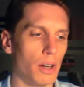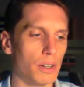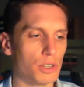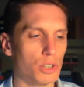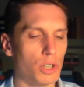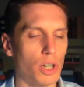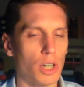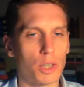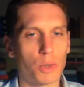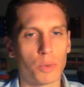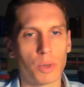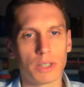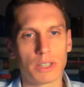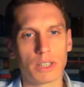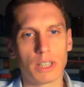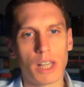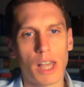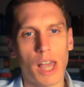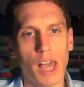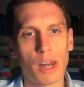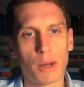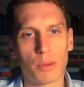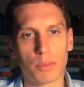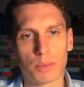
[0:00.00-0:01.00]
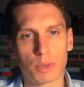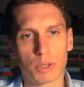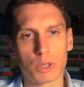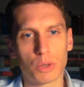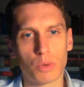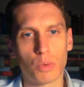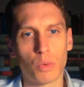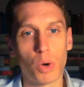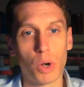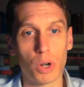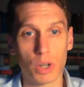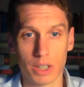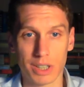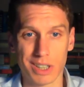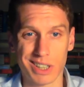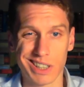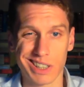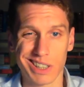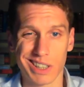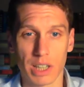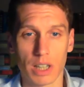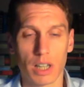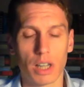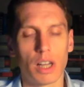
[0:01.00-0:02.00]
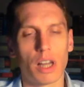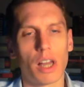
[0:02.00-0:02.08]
John Quincy Adams' work